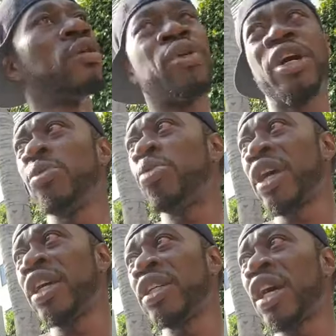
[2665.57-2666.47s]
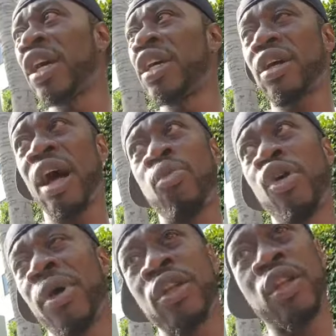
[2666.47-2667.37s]
Barely put anything in it. I
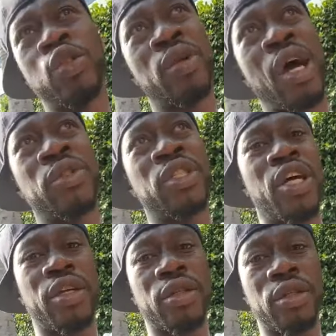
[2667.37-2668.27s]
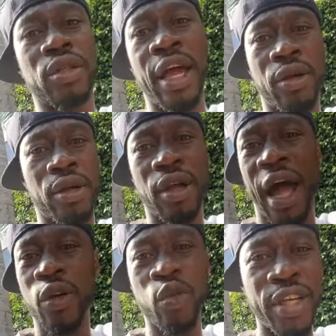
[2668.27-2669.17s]
bought my clothes when I was there. Like,
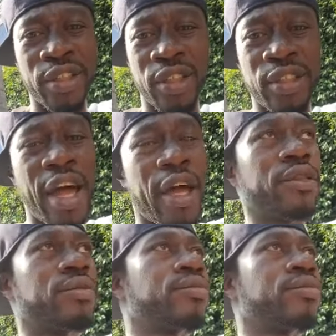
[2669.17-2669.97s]
how crazy is that?